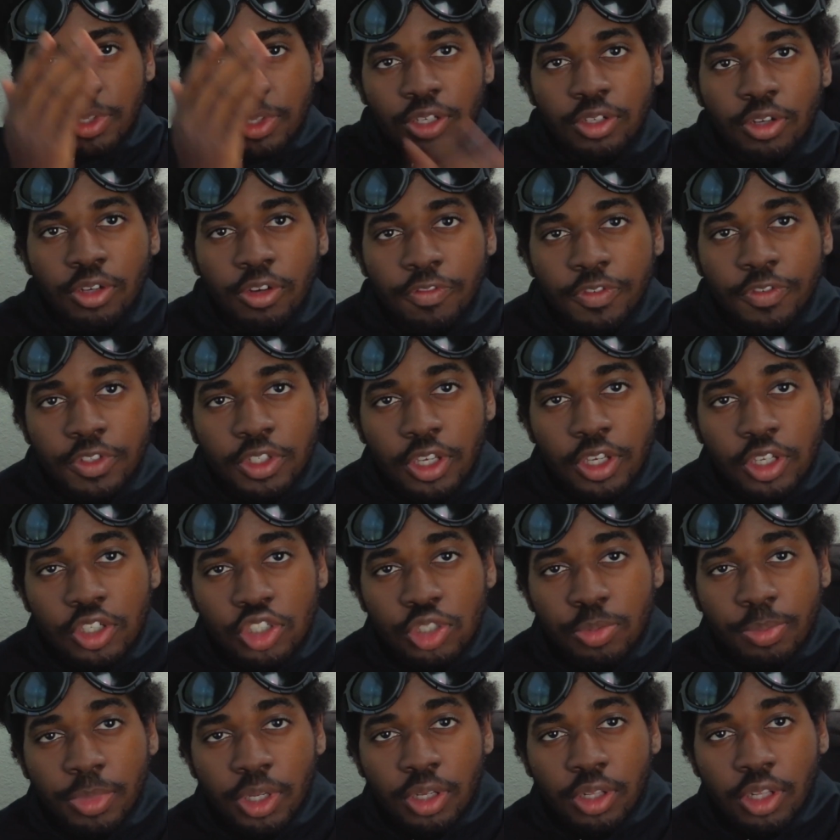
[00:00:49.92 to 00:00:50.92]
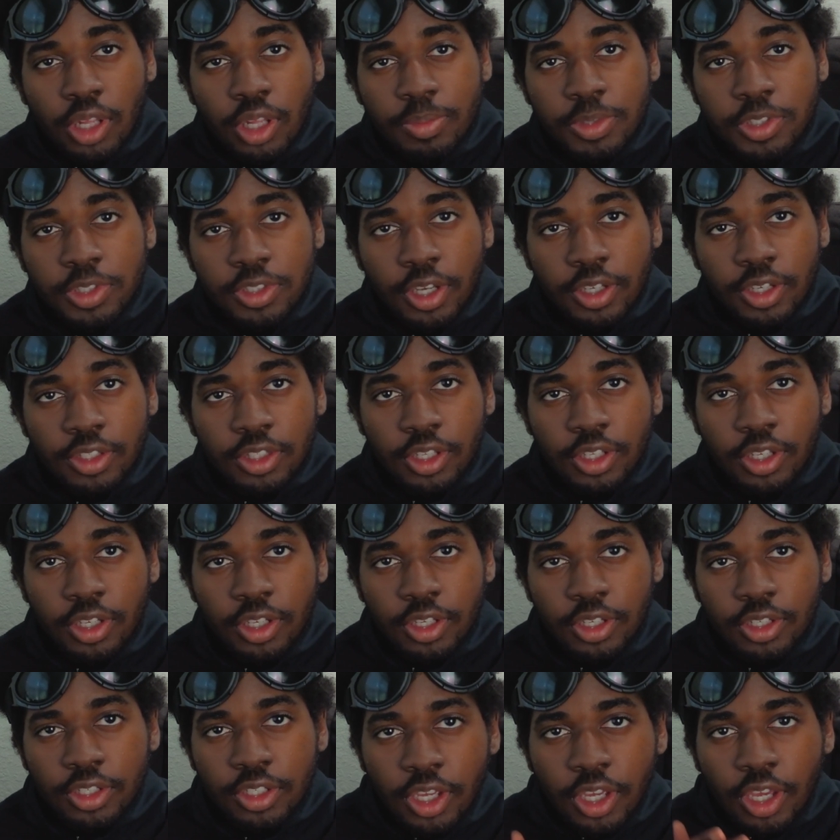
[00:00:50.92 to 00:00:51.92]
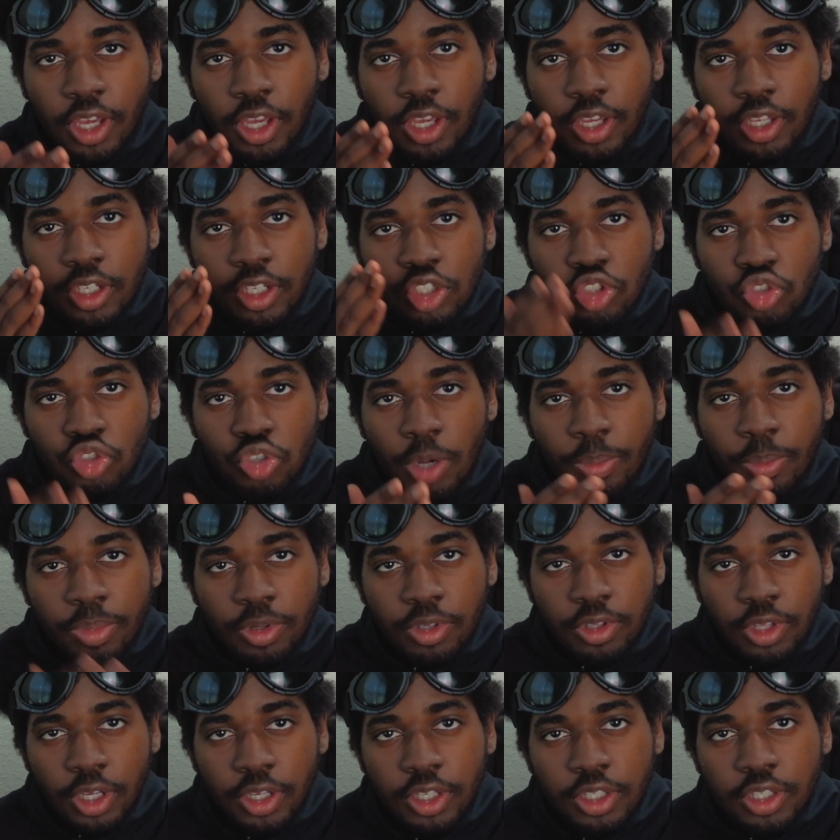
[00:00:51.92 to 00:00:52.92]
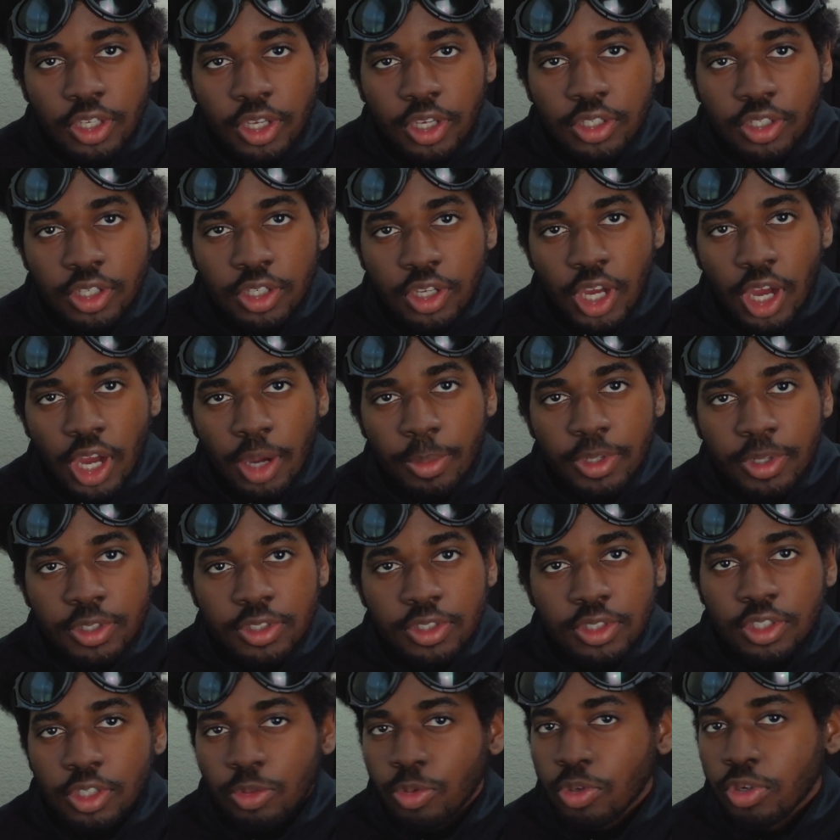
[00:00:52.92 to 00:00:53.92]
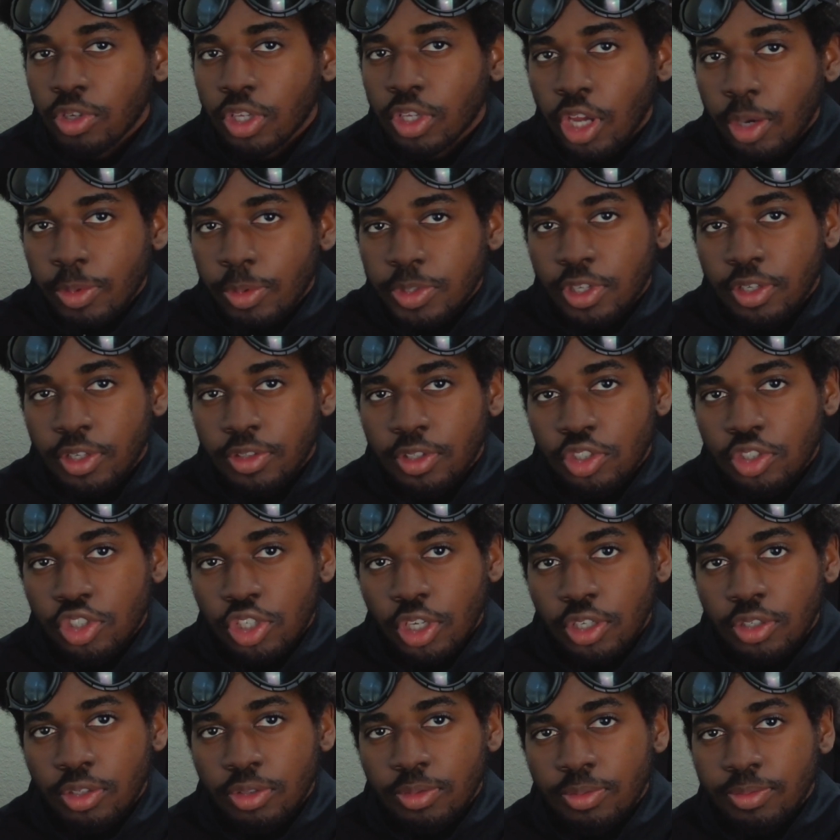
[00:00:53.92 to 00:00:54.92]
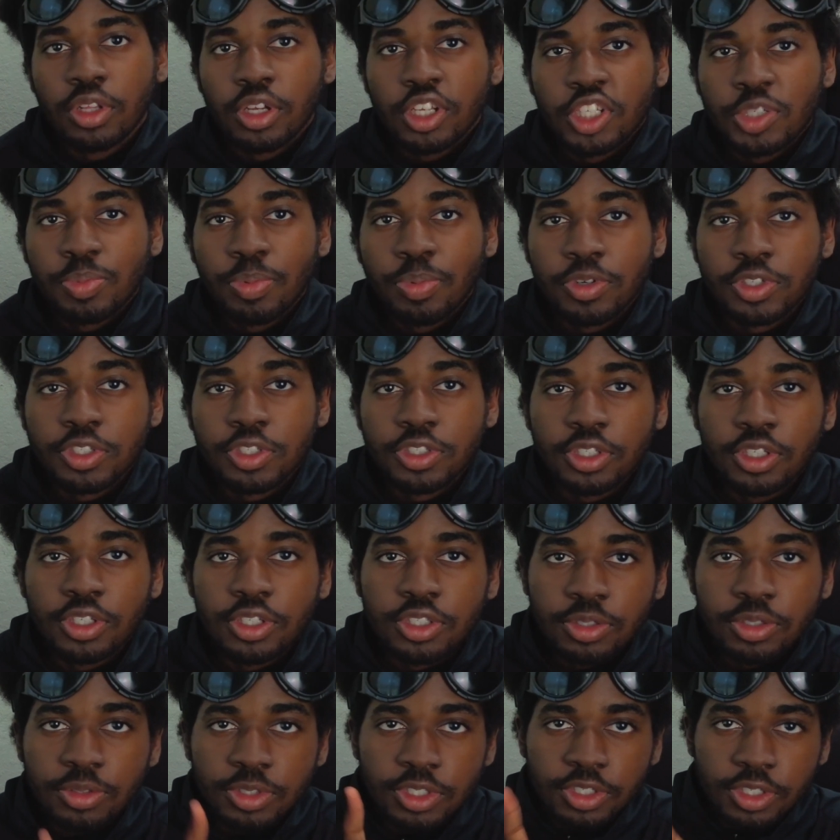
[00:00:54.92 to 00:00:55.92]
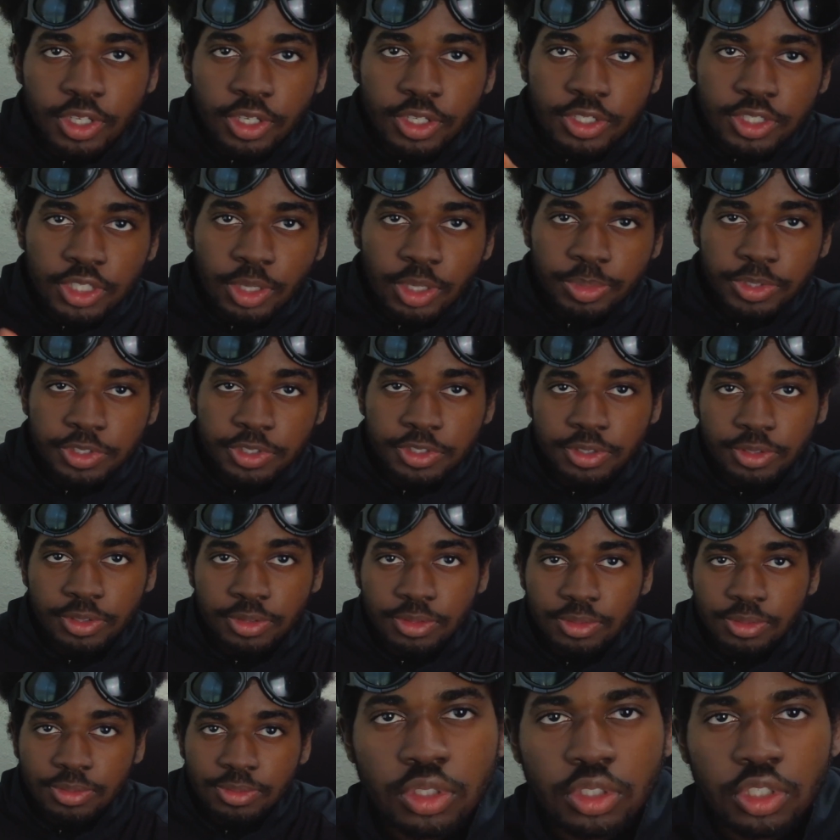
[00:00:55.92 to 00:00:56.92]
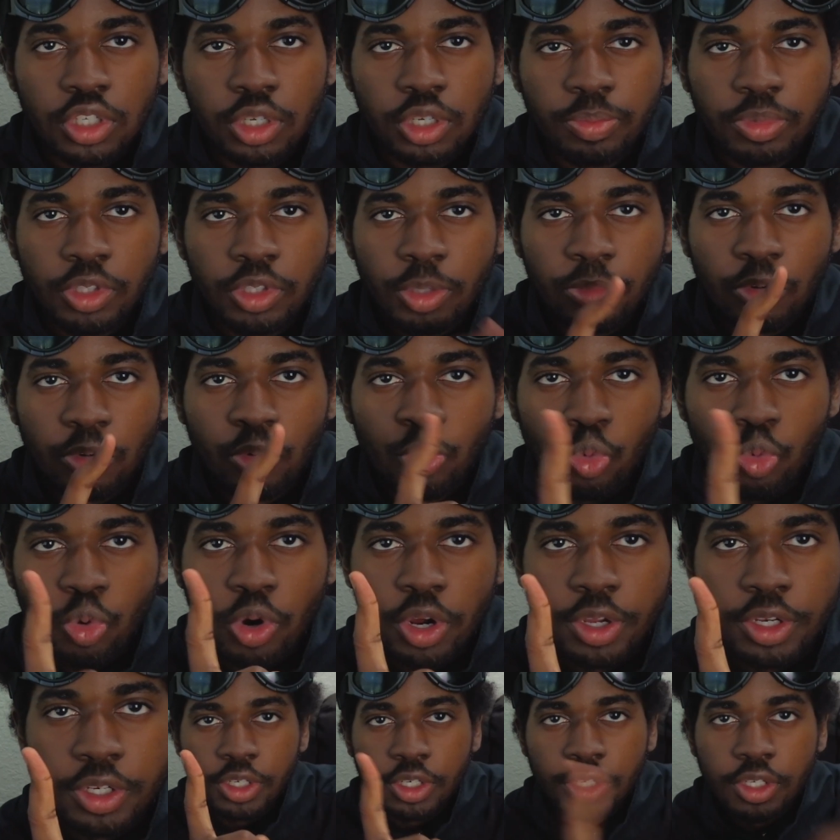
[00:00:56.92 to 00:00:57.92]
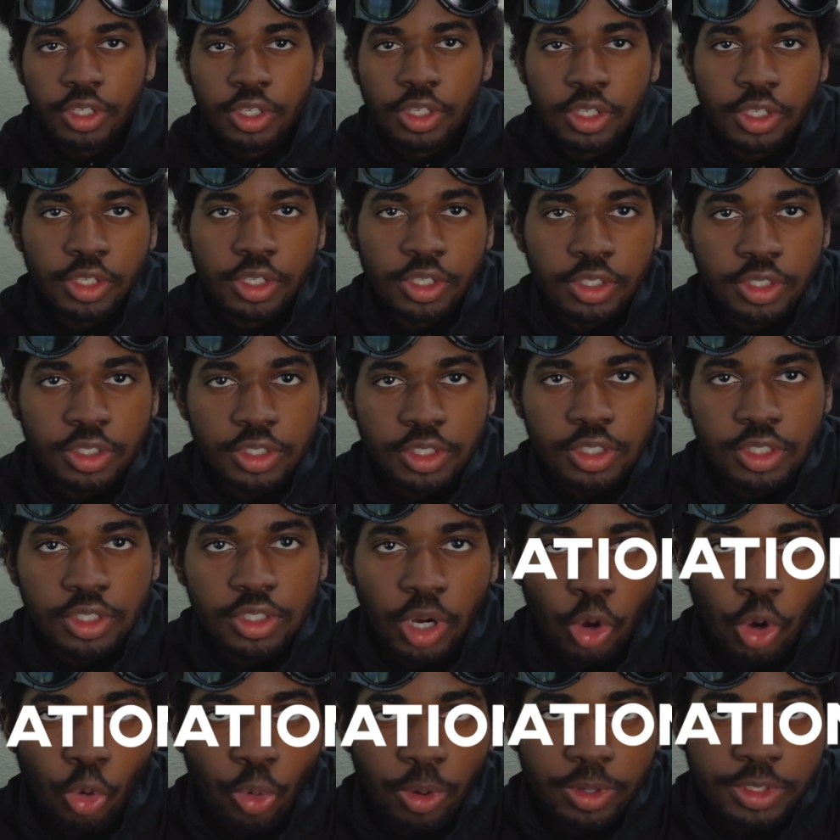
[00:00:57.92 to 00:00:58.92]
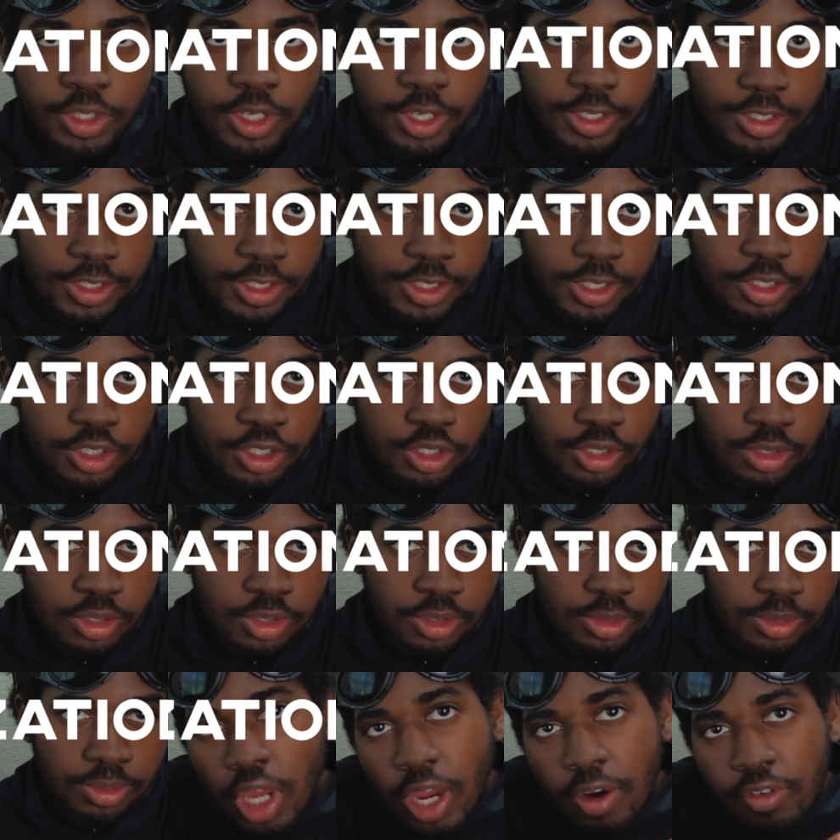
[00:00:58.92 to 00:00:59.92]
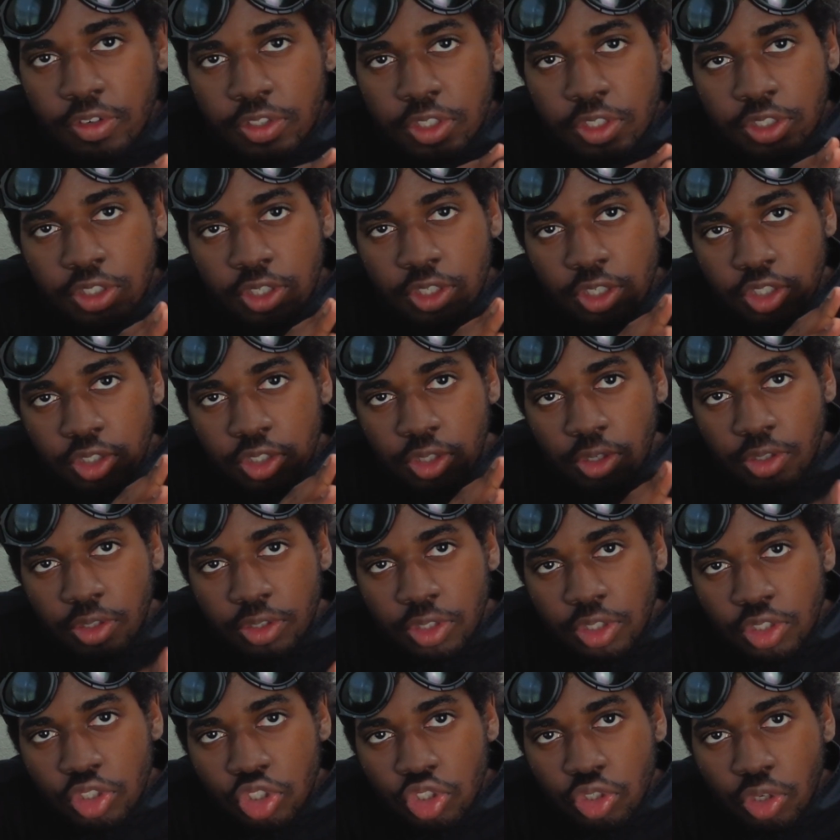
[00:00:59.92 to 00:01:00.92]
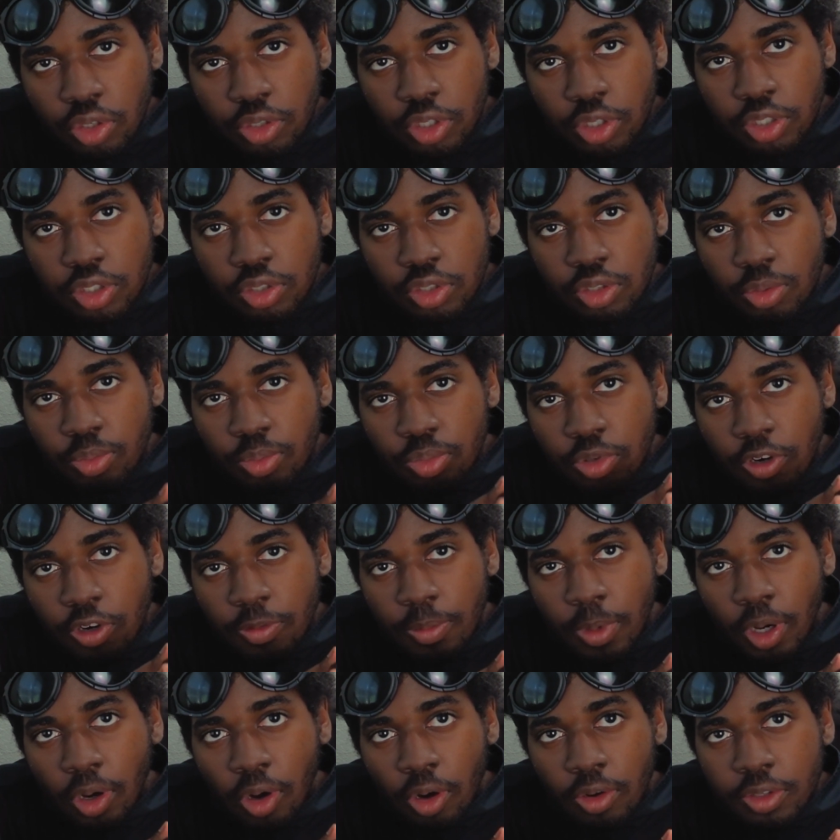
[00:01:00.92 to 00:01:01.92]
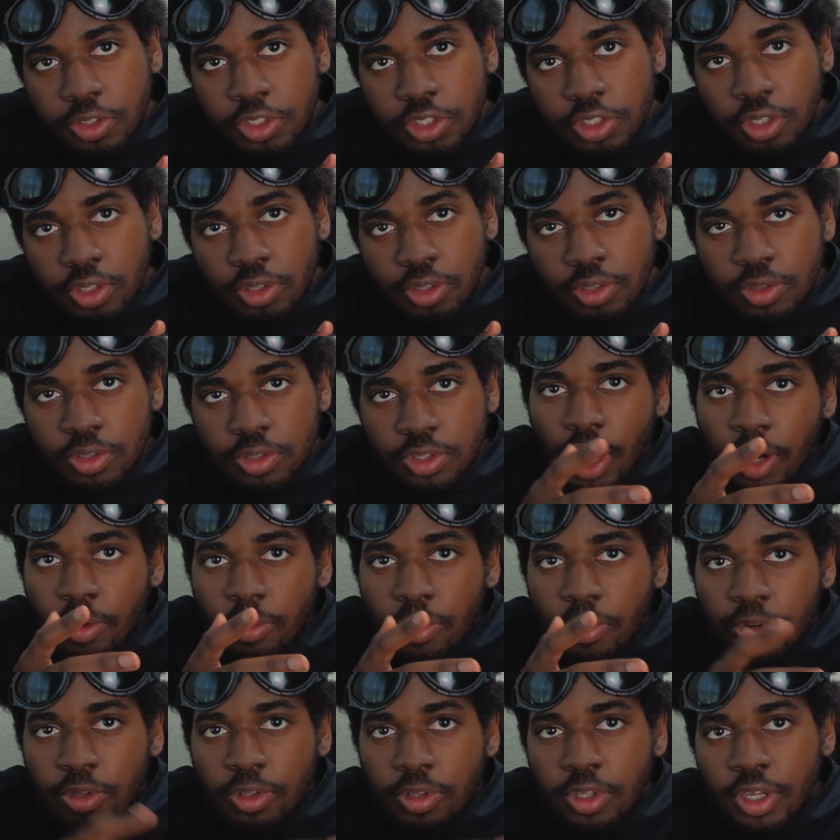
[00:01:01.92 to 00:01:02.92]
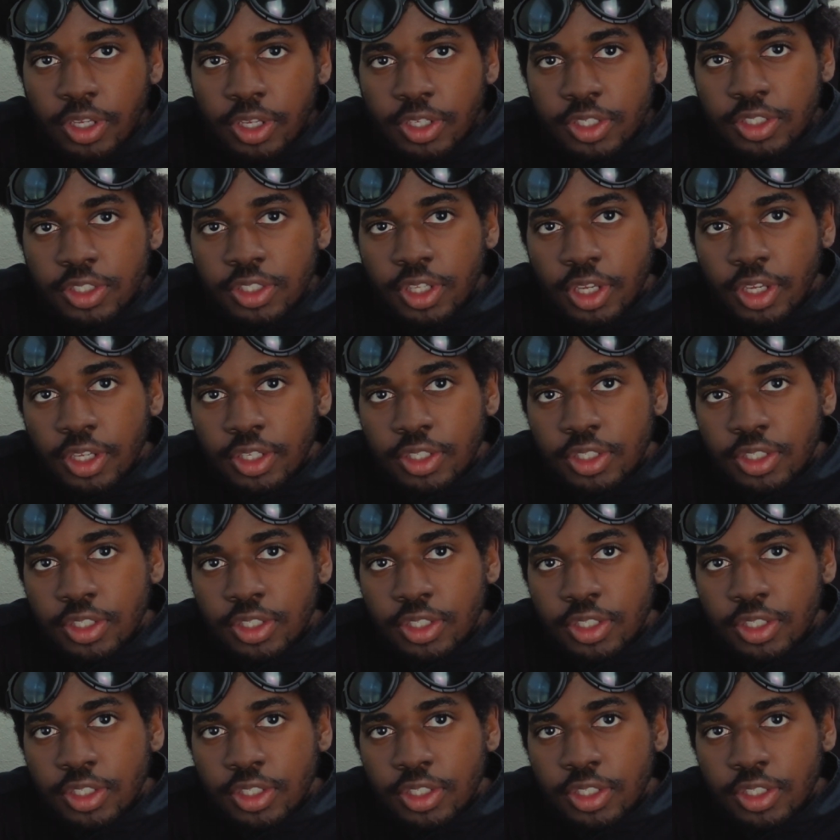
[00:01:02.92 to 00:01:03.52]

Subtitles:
that notification bell upside the head, and drop a like and a comment. It really helps out the channel. Let's proceed to today's episode. Tip number 1 is prioritization. Ever since I started this journey to improve my art skills, I realized that